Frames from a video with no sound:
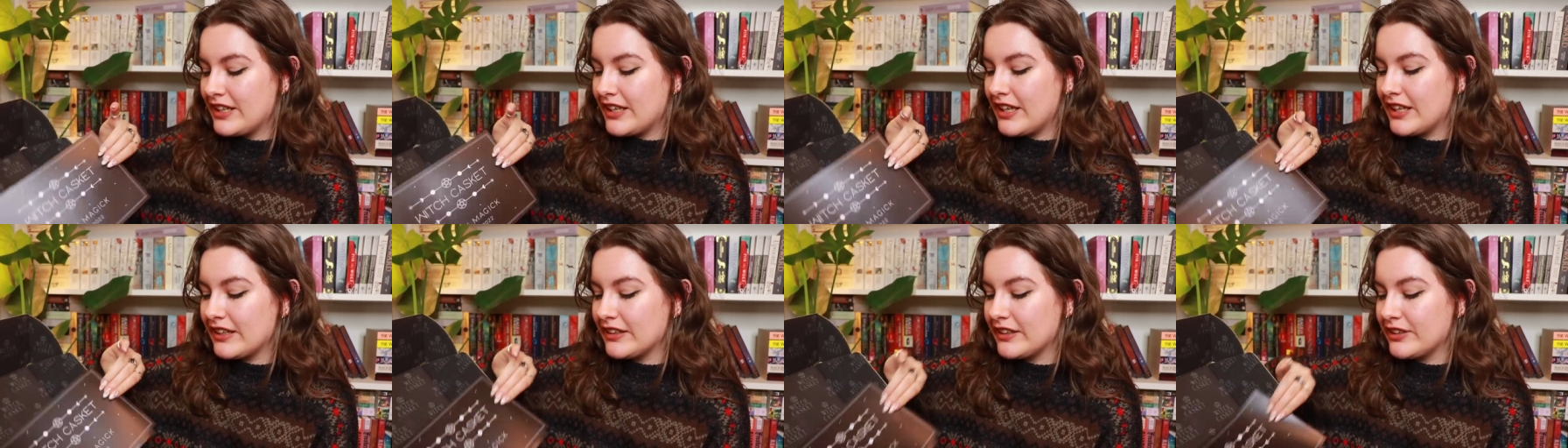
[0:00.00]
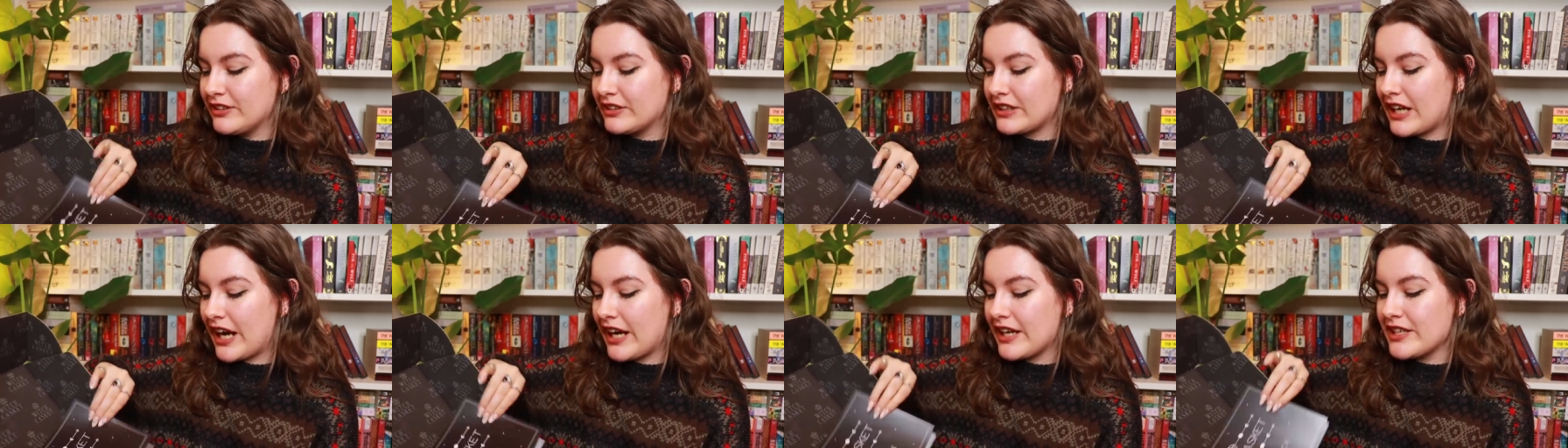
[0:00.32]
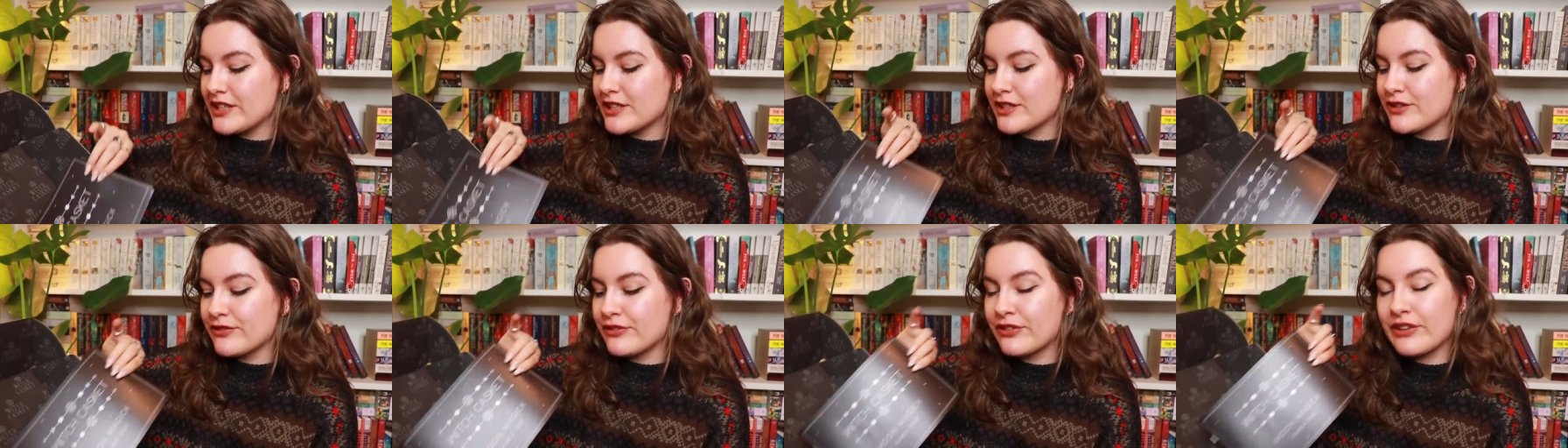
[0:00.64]
a little
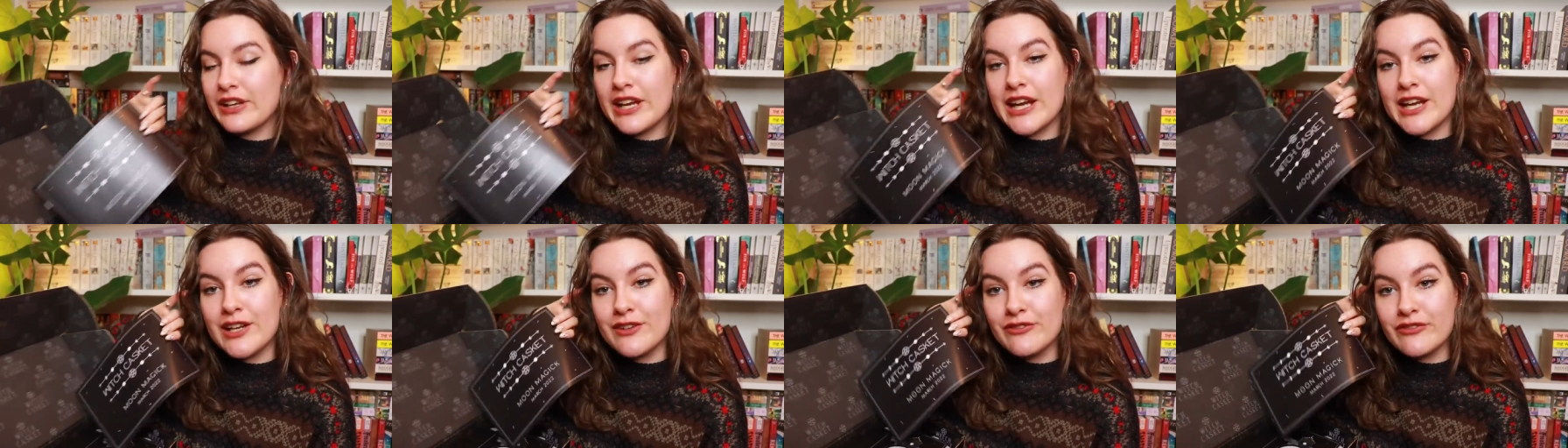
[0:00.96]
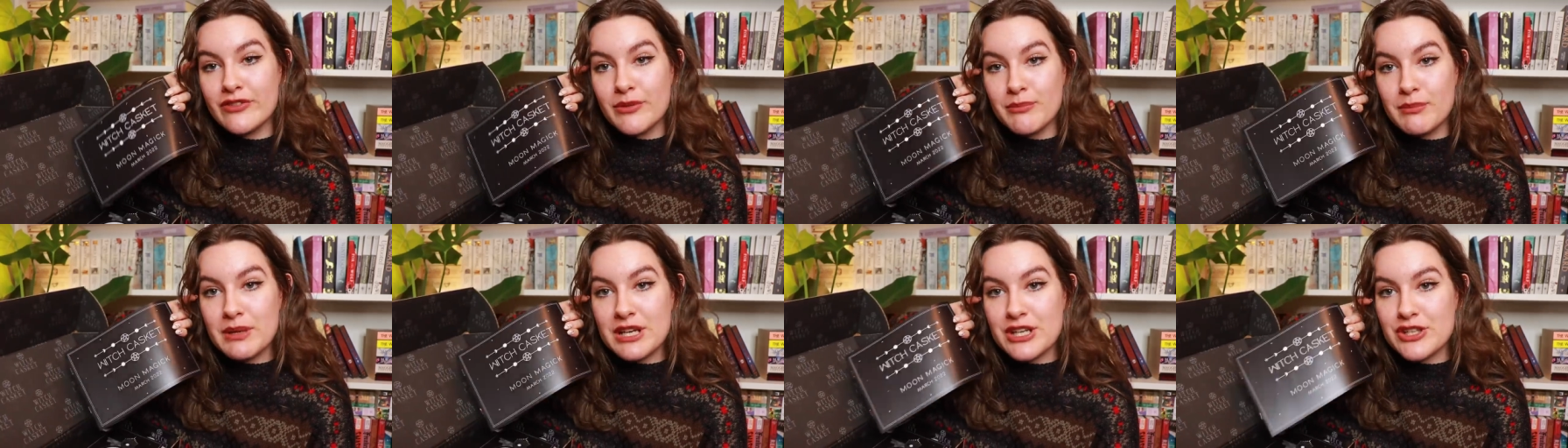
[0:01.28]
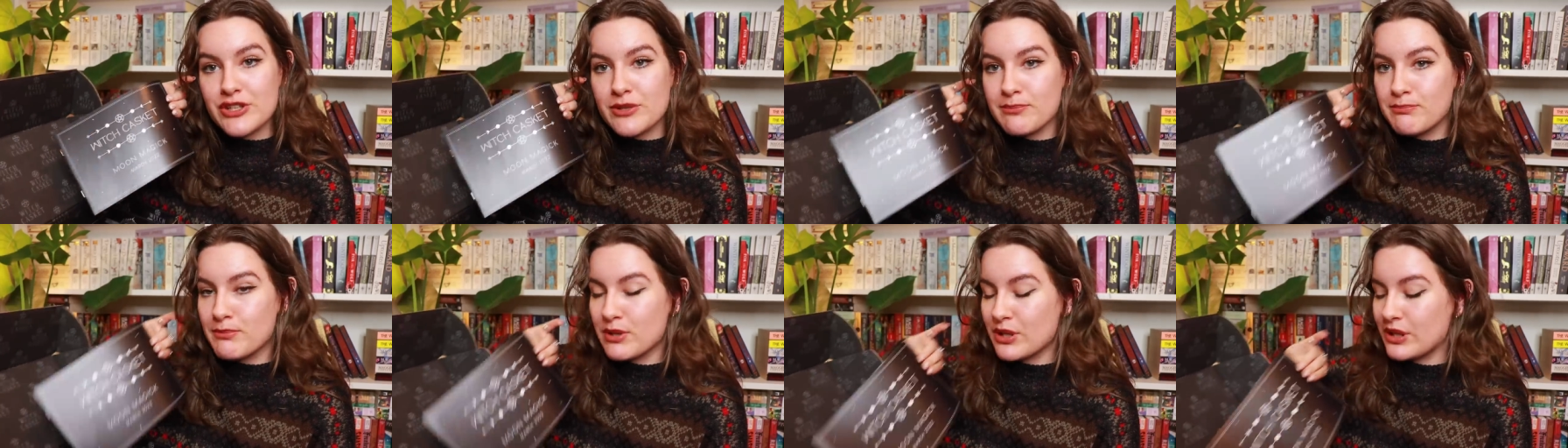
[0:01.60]
kind of
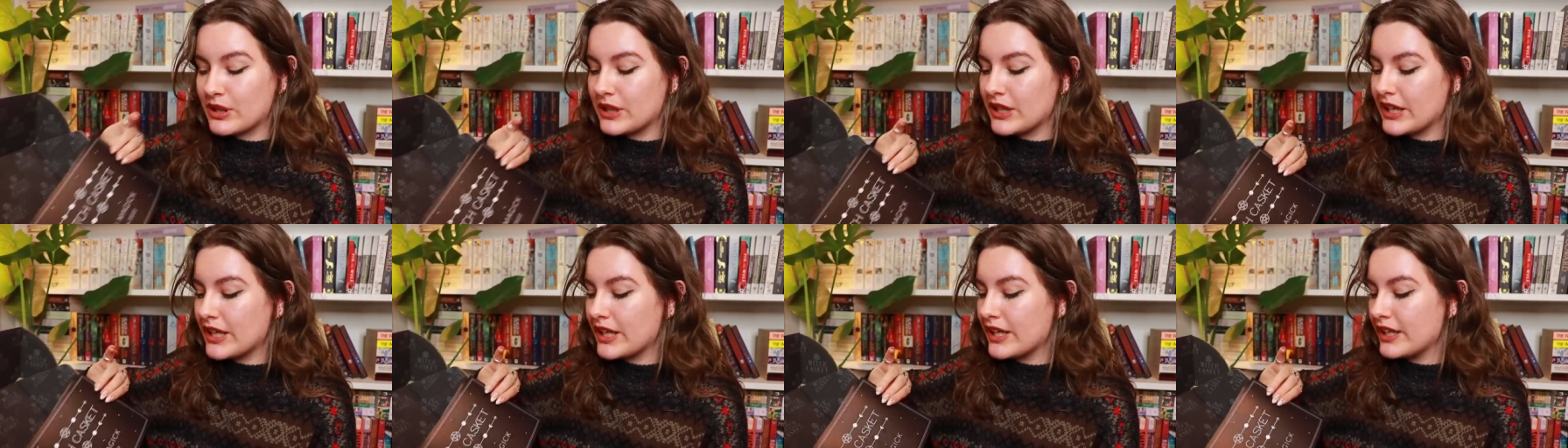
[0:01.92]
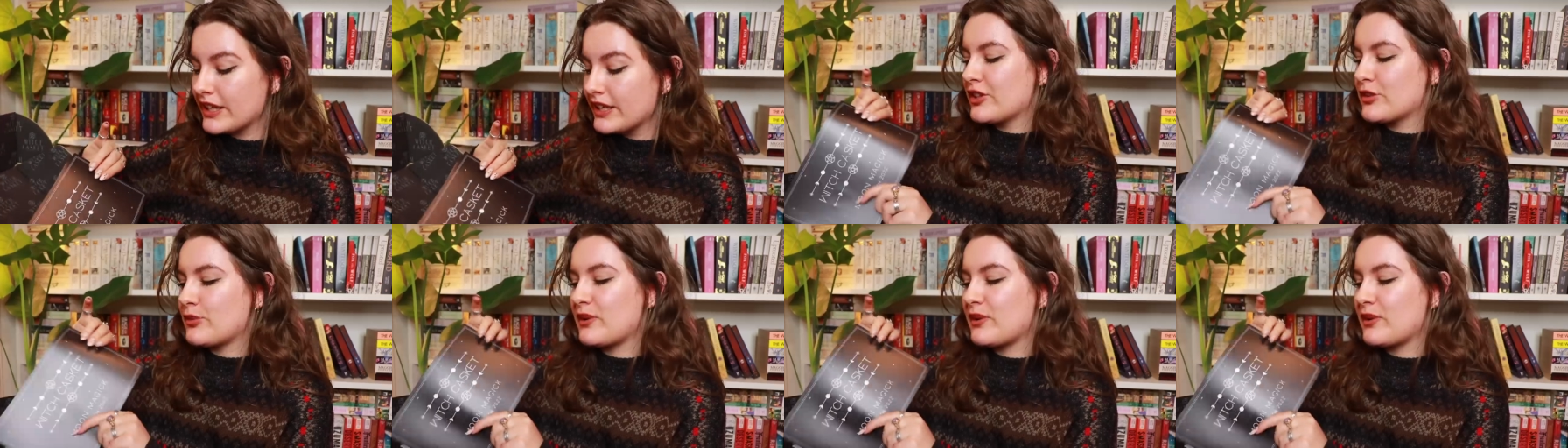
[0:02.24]
information booklet.